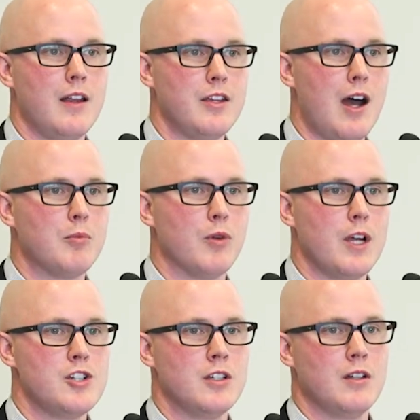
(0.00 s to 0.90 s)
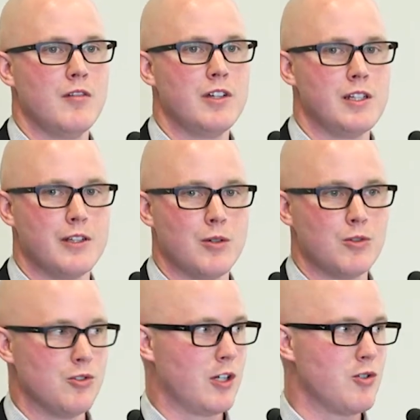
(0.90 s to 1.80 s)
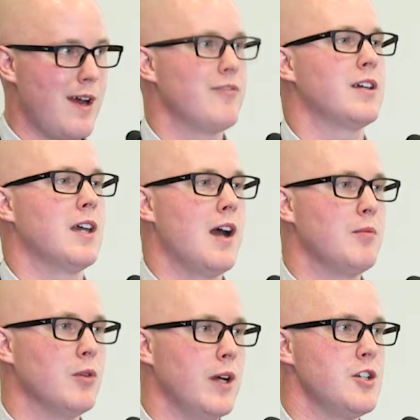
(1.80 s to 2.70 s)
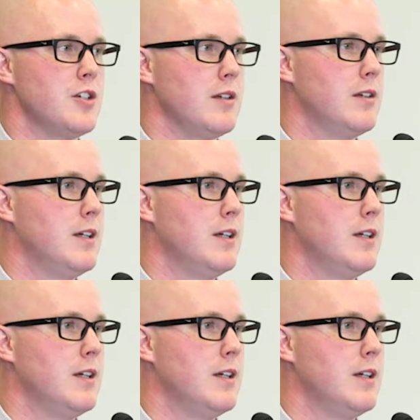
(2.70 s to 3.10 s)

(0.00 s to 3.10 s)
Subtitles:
the operation of an illegal drug trafficking operation.